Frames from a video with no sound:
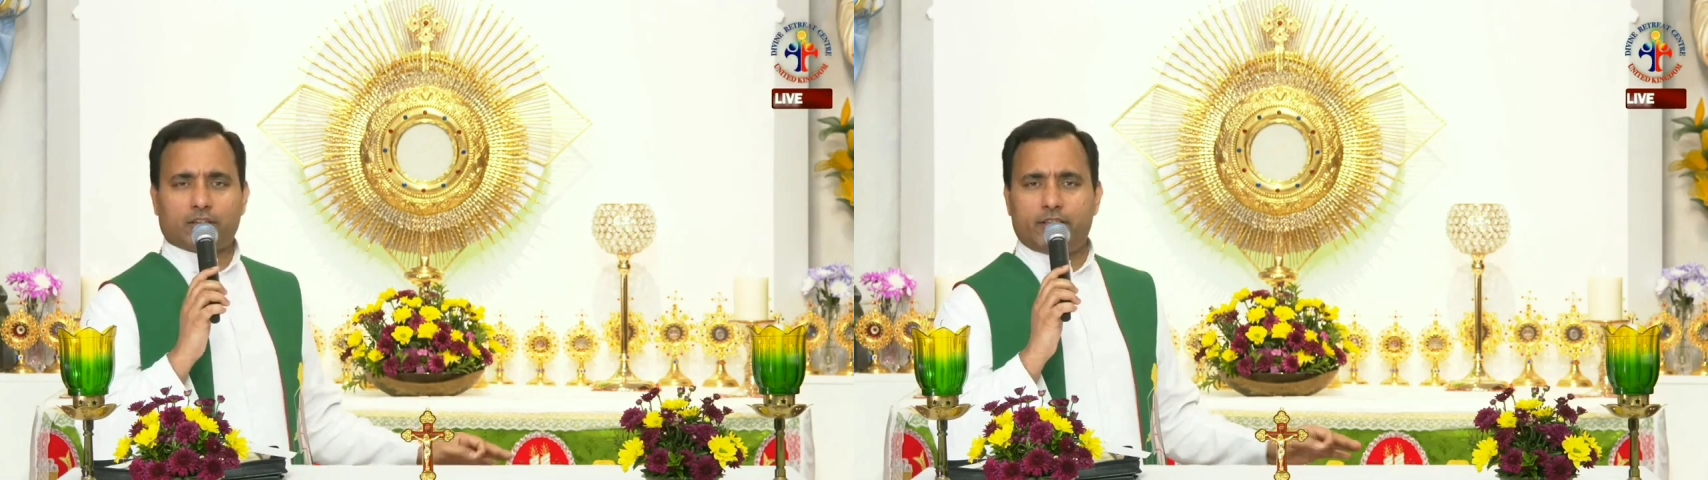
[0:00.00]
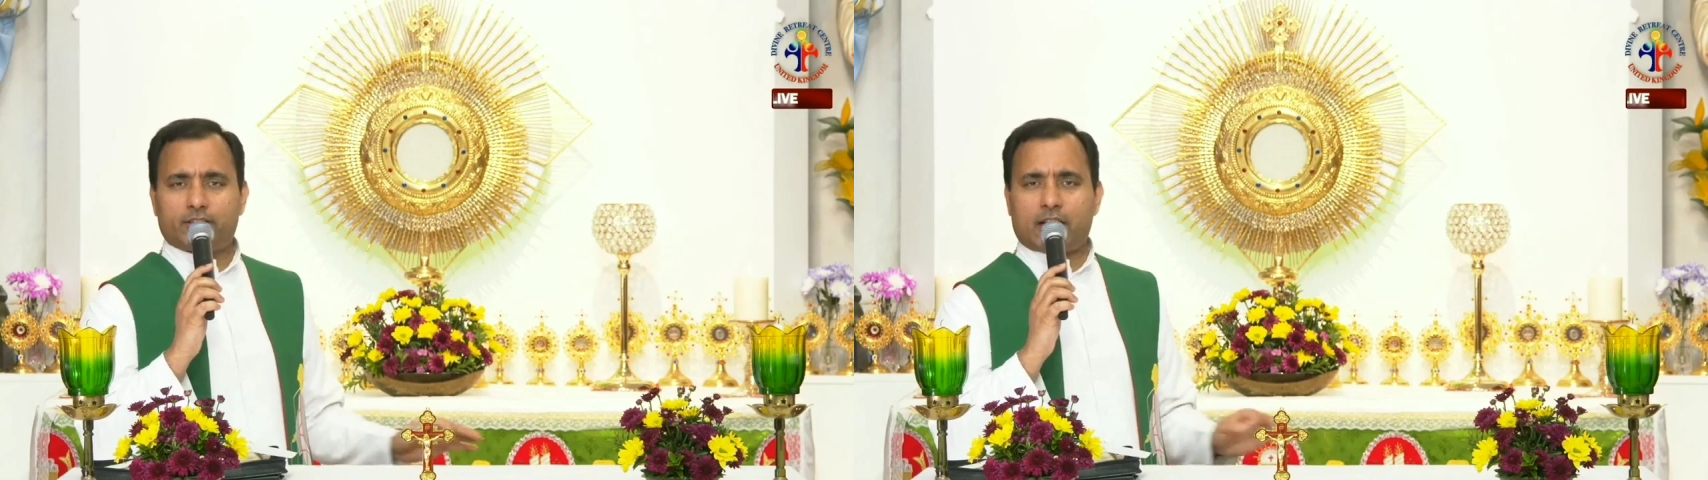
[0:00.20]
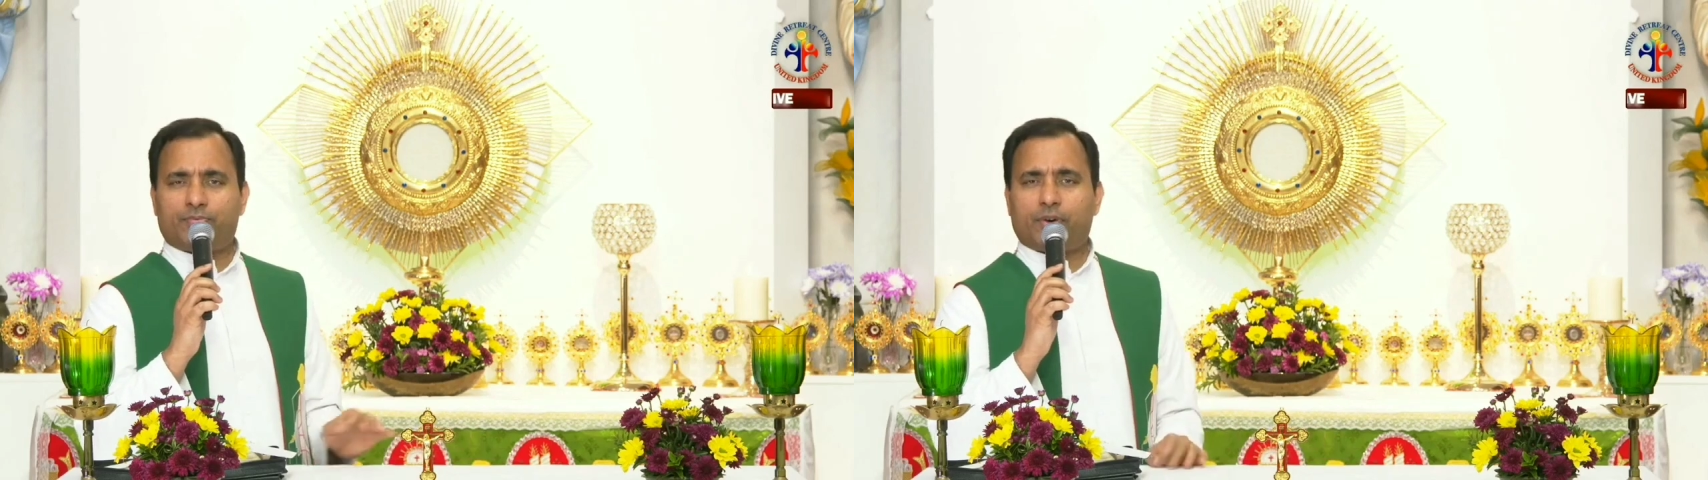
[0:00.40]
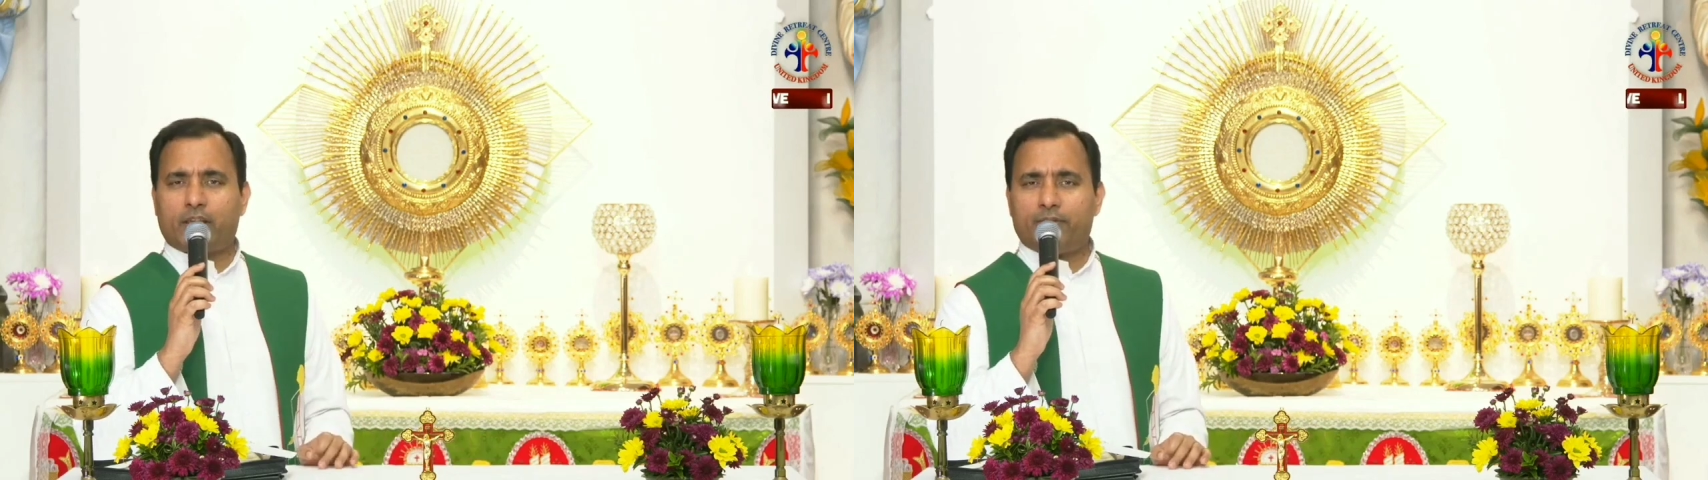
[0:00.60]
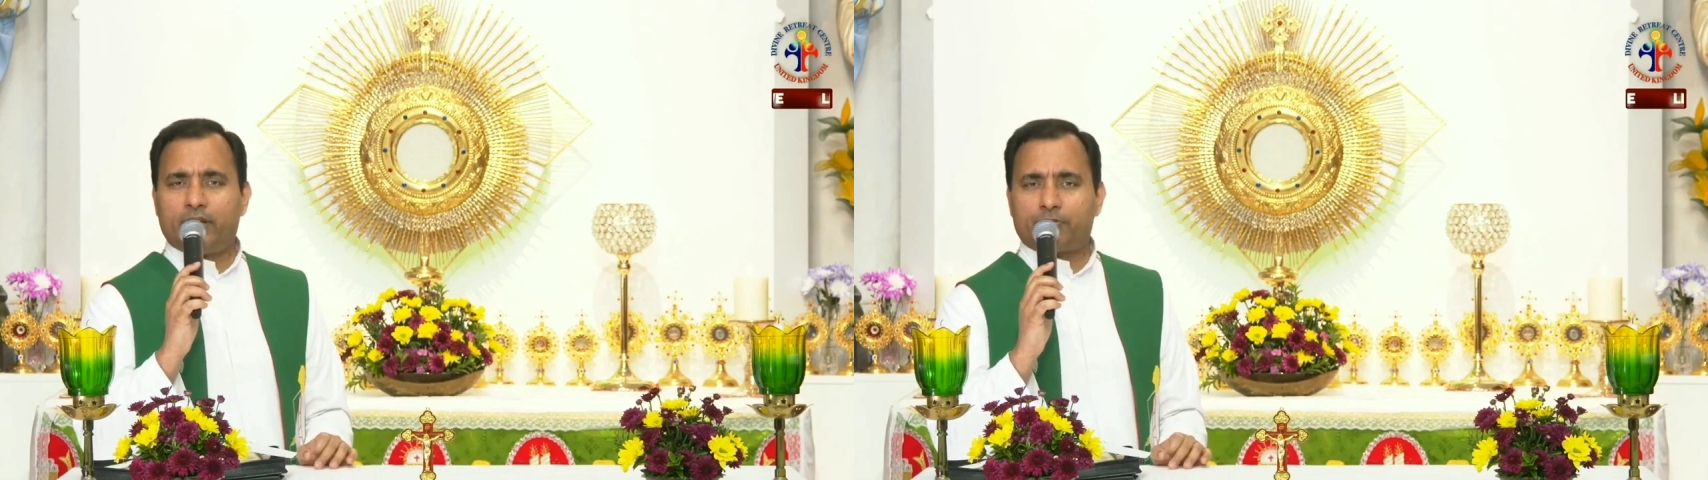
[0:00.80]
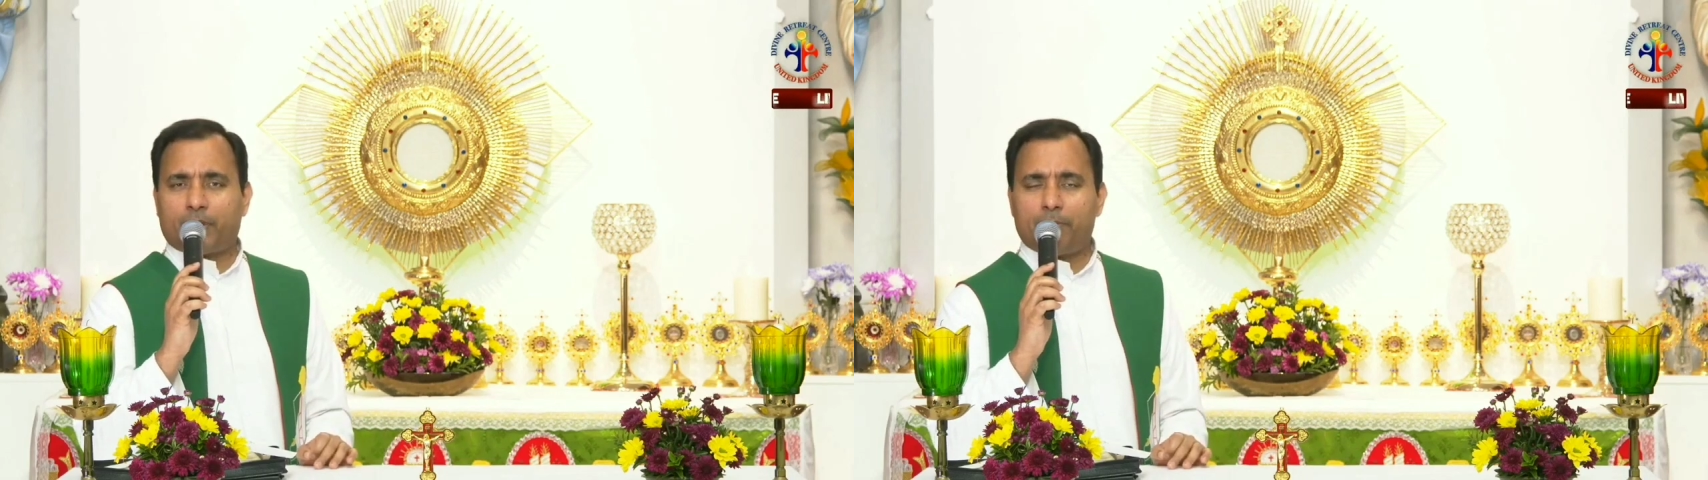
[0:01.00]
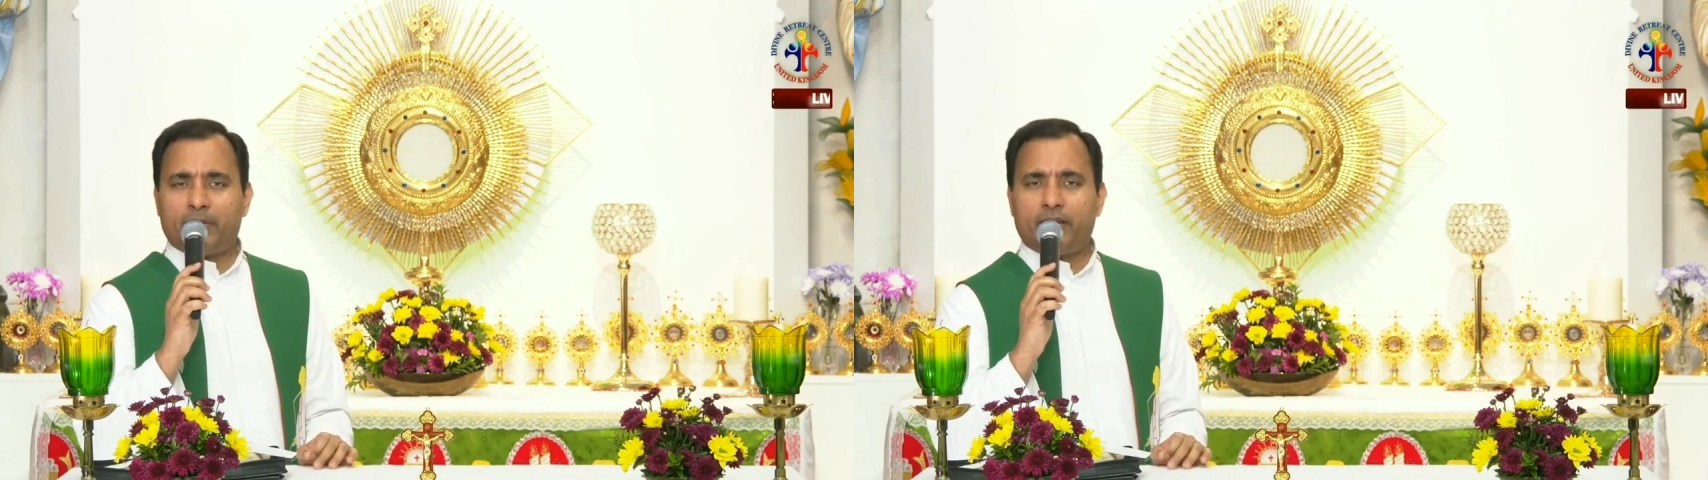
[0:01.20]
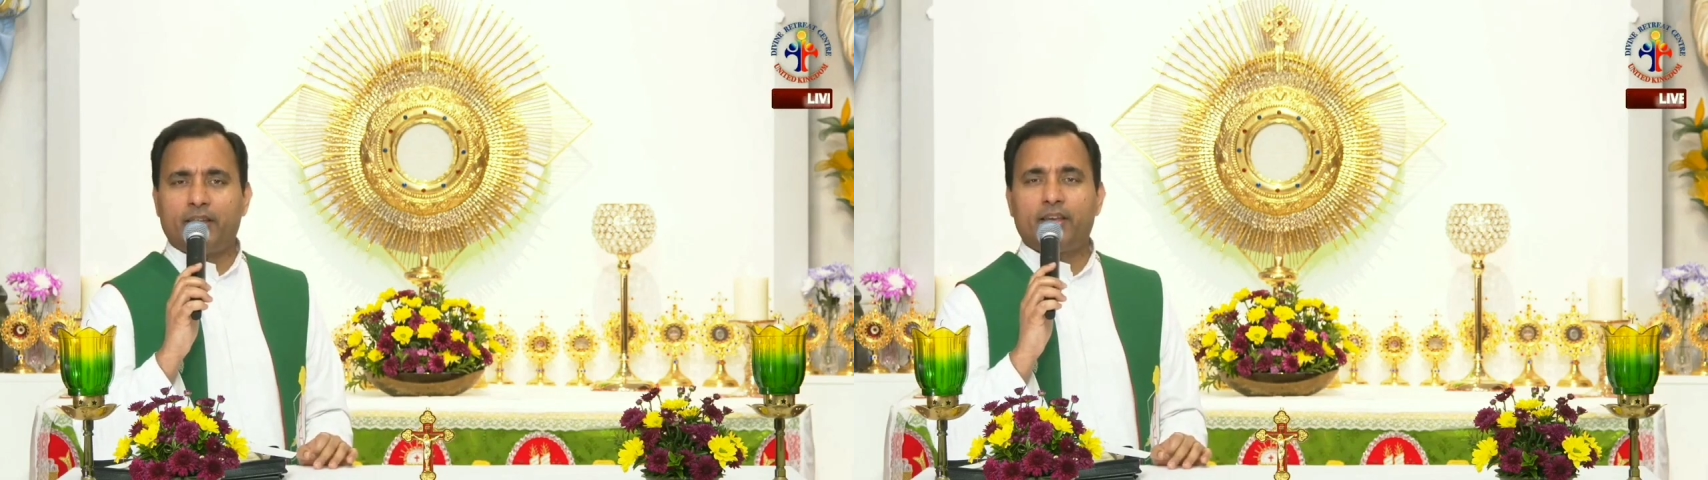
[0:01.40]
this unforgiveness from
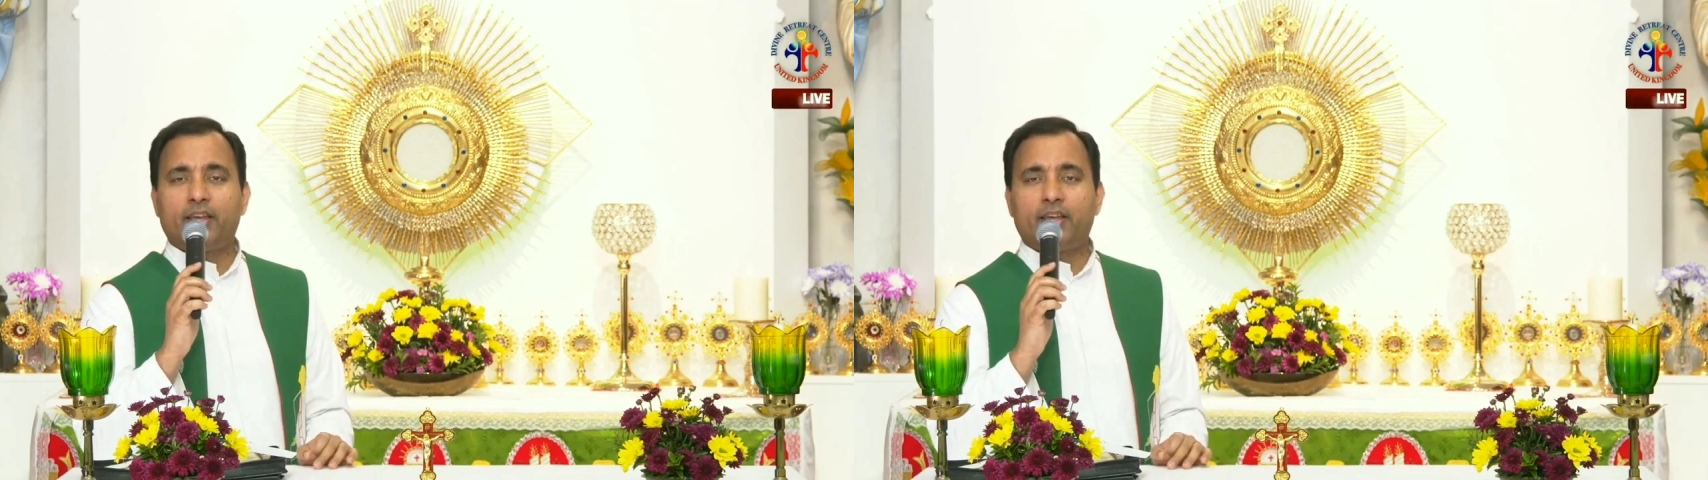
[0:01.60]
me.